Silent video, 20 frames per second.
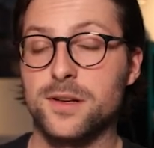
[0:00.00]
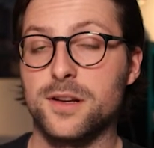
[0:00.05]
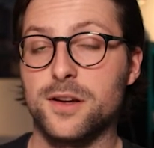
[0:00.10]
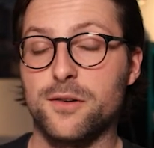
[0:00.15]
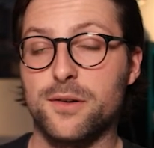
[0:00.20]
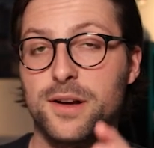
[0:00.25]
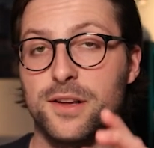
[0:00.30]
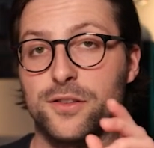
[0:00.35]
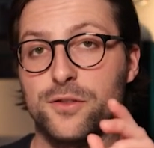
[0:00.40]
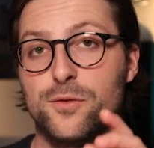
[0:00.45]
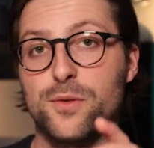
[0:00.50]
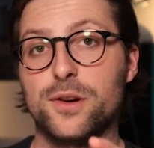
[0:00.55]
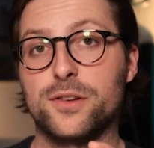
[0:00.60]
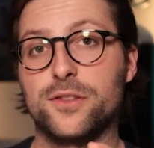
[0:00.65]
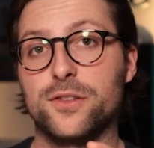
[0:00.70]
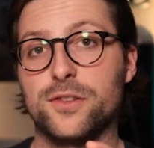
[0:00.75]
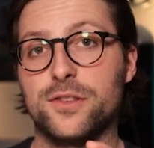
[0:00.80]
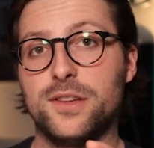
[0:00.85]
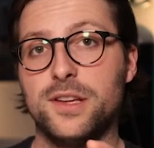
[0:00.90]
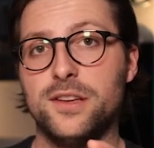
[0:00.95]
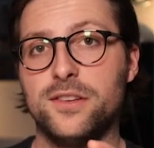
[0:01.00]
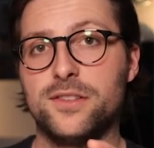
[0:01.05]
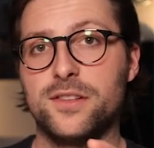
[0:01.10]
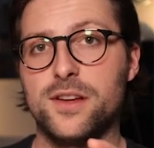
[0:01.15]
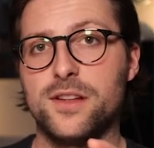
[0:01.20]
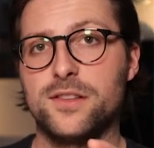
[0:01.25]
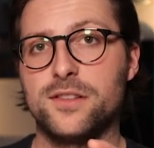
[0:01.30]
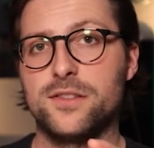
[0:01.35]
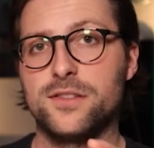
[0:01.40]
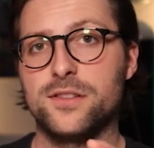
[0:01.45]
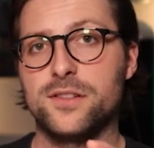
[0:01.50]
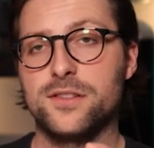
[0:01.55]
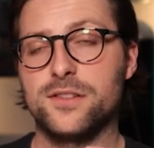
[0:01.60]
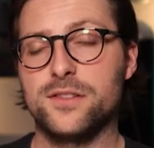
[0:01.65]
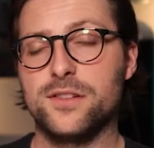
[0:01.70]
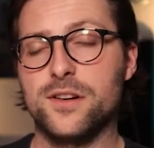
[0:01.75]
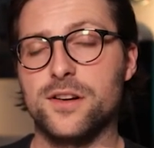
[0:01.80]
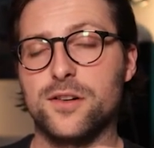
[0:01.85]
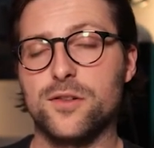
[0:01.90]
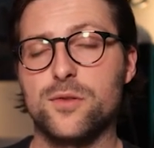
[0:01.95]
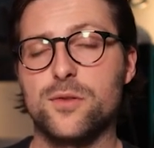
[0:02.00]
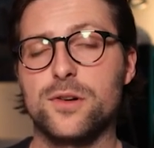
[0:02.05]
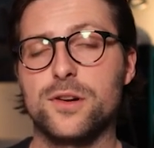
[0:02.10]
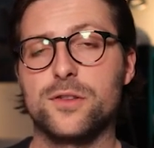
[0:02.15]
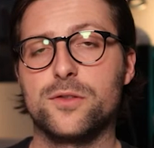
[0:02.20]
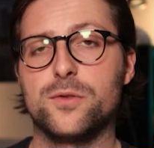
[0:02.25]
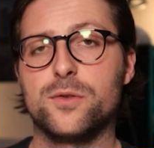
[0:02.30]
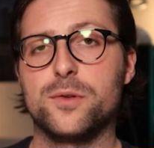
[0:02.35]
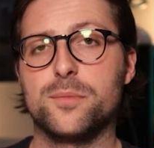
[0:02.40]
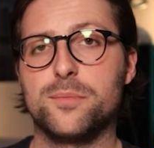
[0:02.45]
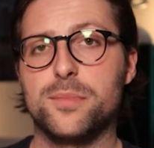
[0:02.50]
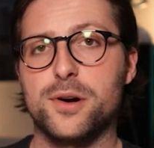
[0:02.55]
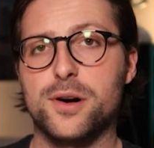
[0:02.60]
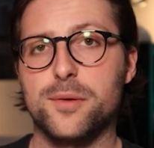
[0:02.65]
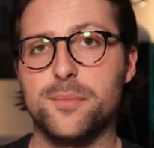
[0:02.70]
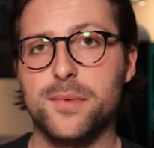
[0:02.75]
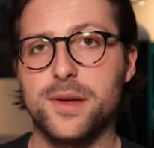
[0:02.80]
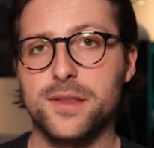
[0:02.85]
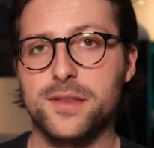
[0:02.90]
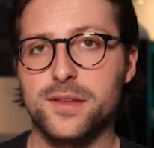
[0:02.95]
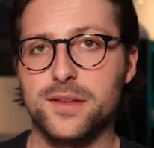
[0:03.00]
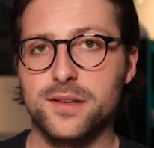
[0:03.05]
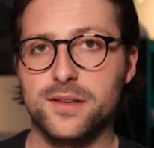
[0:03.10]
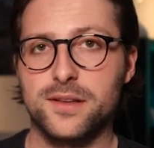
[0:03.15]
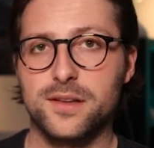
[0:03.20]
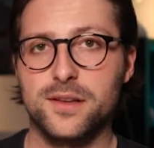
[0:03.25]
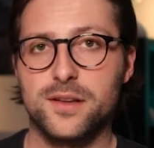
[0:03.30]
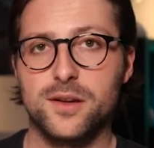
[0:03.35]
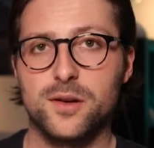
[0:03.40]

Now I structured these sentences according to the PAR method,